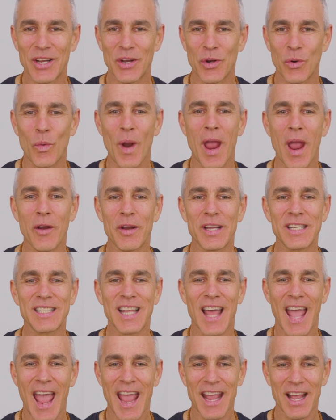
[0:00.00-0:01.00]
Where is
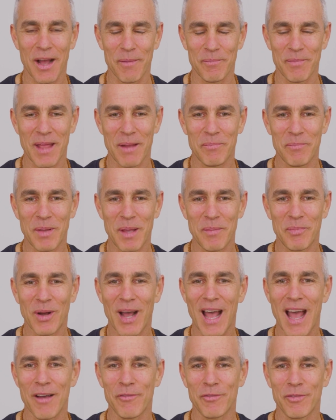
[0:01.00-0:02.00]
the hang-up that people
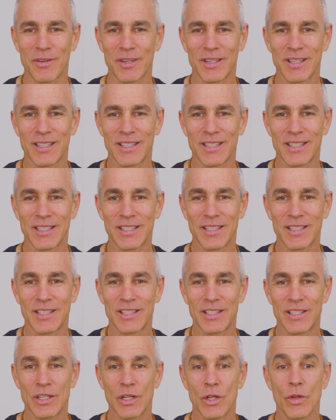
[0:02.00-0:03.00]
have?
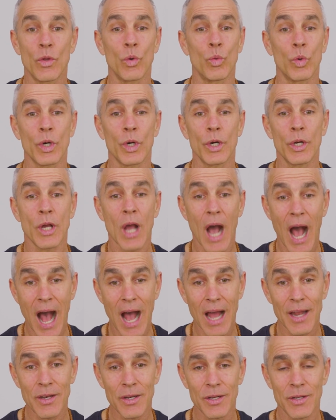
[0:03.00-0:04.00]
The word
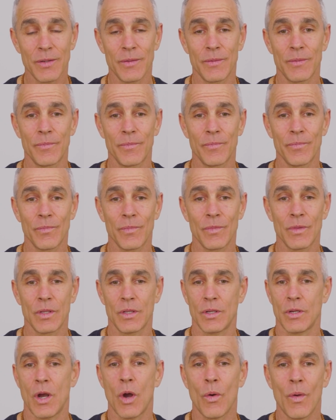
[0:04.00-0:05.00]
God?
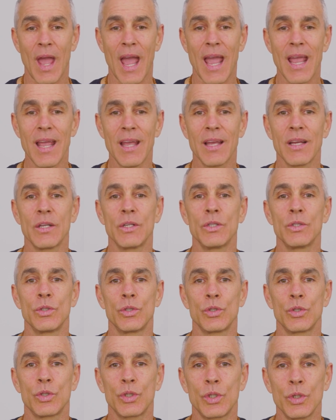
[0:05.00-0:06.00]
Okay,
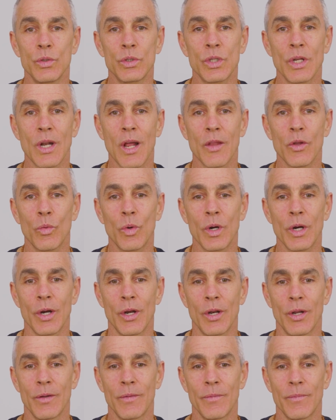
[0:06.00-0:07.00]
choose another word.